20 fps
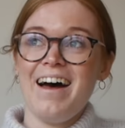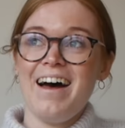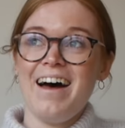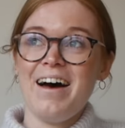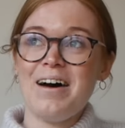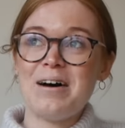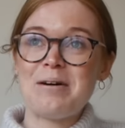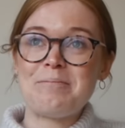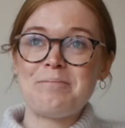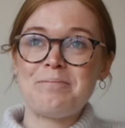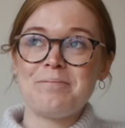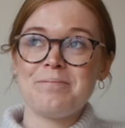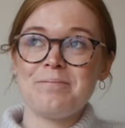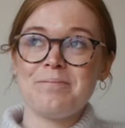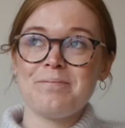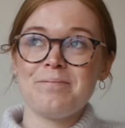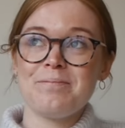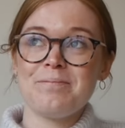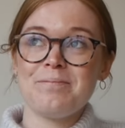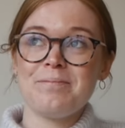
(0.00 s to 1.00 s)
I
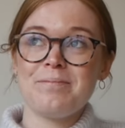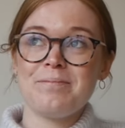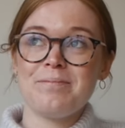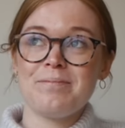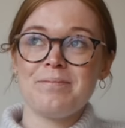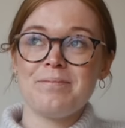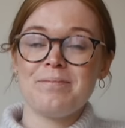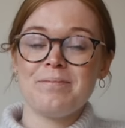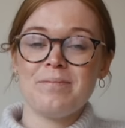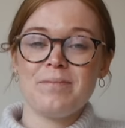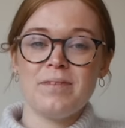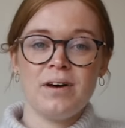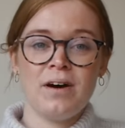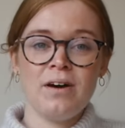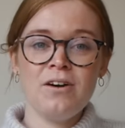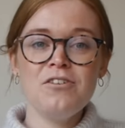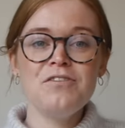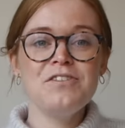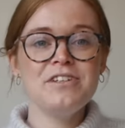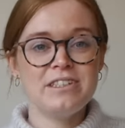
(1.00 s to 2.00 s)

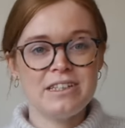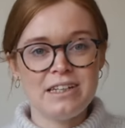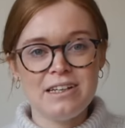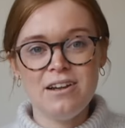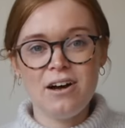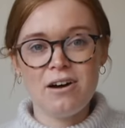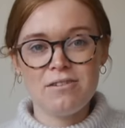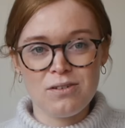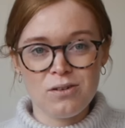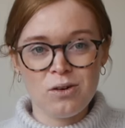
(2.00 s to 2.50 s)
obviously love